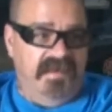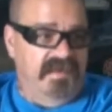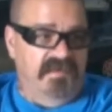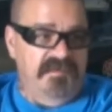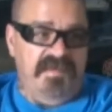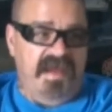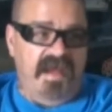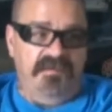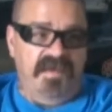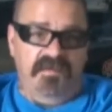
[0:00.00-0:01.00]
He'd only been
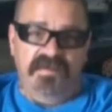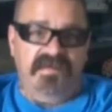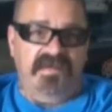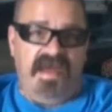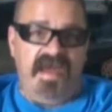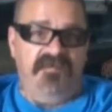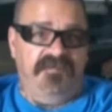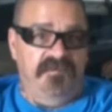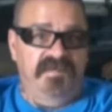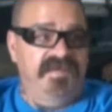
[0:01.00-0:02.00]
out about a week and a
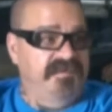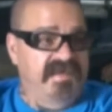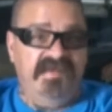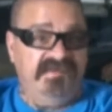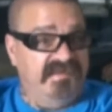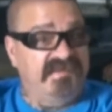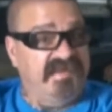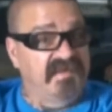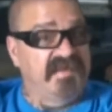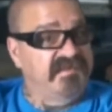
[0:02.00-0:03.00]
half, and believe me, he's
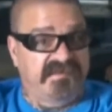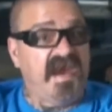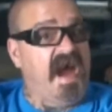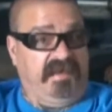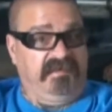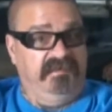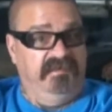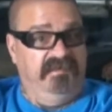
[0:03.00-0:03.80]
still in shock.